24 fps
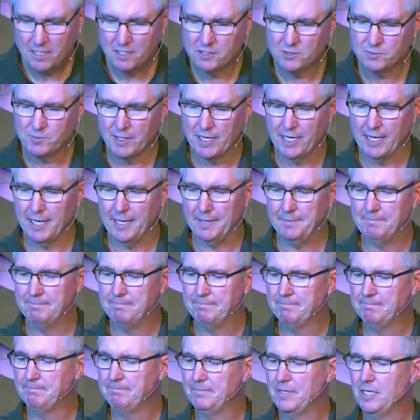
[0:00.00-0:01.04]
Here's what I
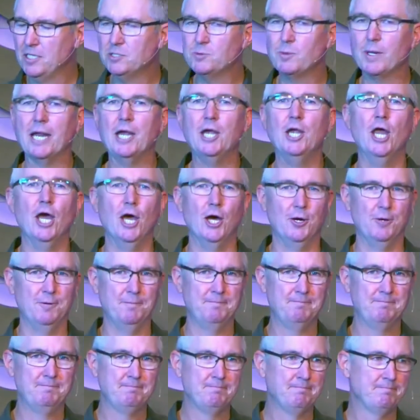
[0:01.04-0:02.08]
know.